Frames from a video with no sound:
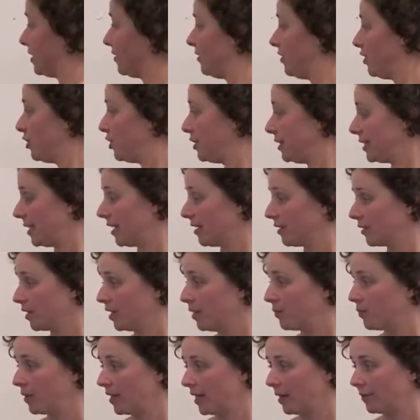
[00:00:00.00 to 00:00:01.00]
of issues are. I'm going
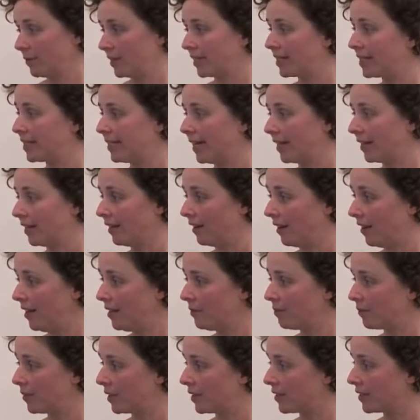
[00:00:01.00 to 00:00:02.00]
to bring up the
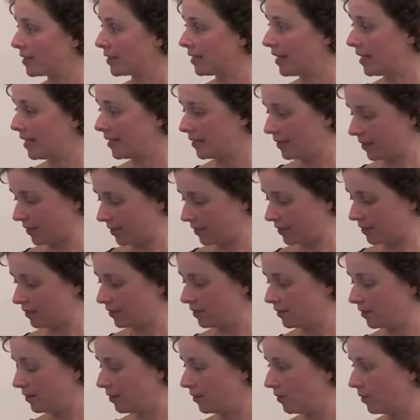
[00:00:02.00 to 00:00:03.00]
satellite because that's
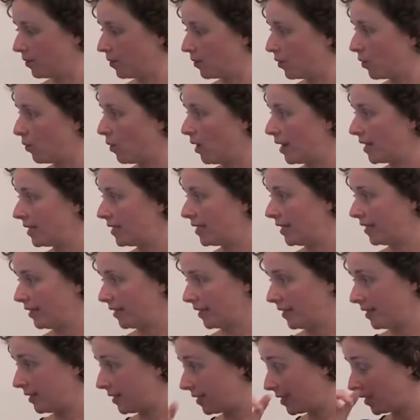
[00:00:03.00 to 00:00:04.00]
quite
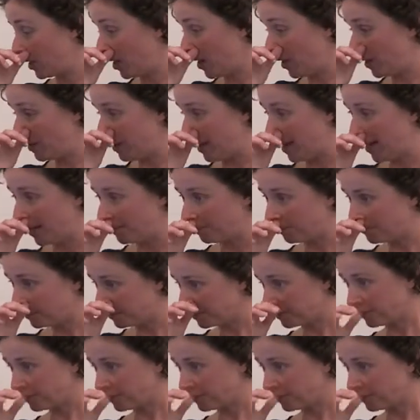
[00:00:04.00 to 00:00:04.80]
telling. So